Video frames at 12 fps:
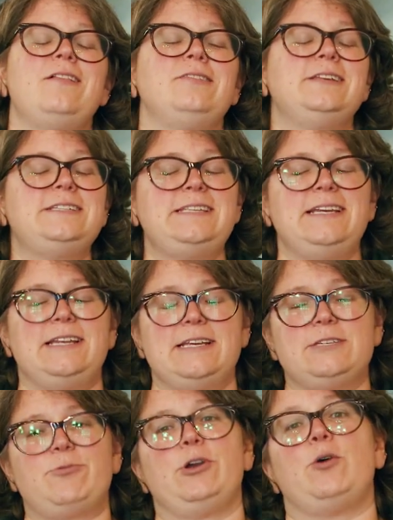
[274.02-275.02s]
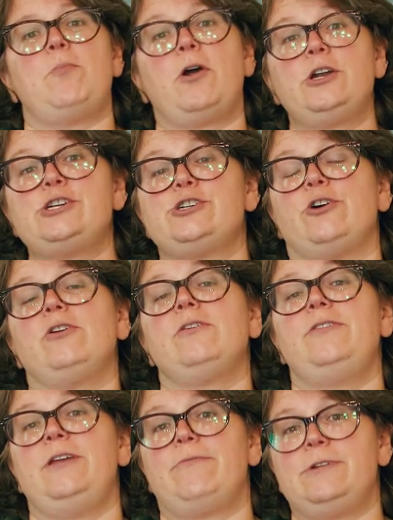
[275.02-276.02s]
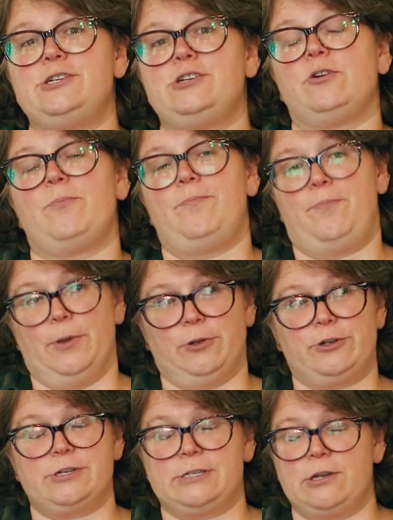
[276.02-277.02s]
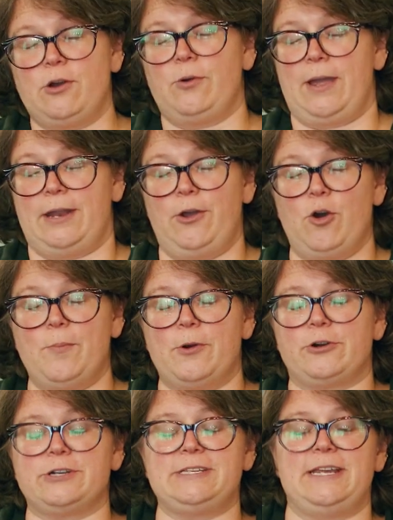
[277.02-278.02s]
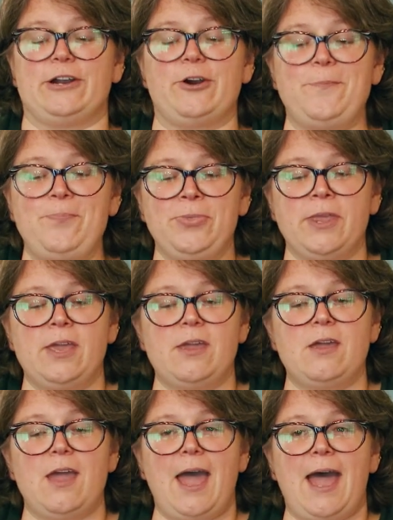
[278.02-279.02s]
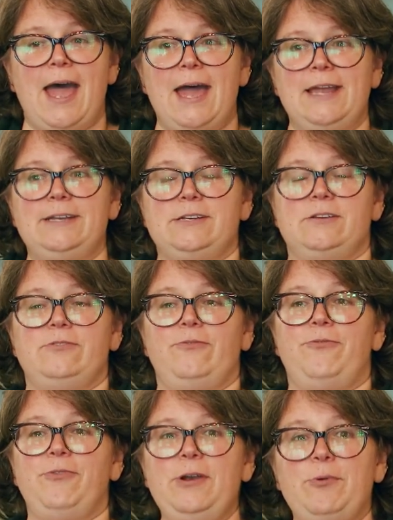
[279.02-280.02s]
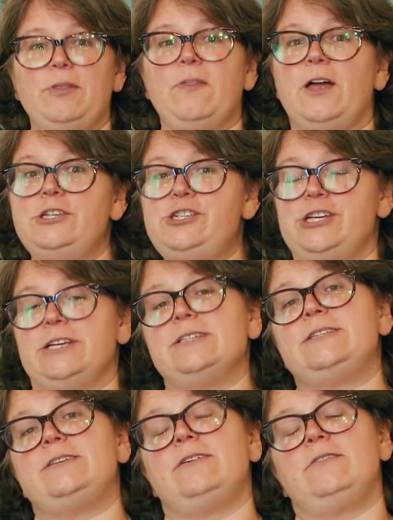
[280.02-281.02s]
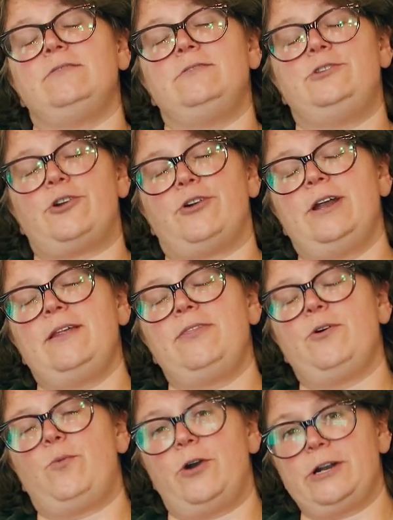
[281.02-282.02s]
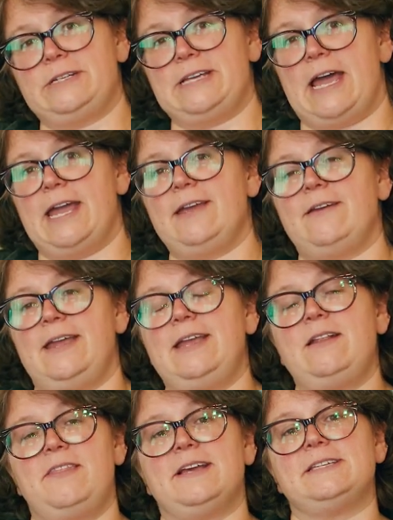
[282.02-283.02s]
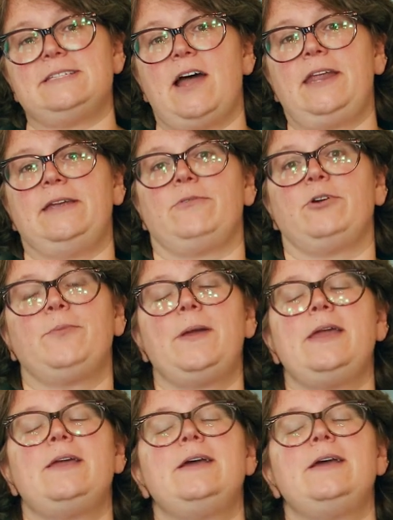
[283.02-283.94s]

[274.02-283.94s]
Lizzie and Israel Marshall, the original builders and homeowners here, had frequent lunches during the workday in this dining room.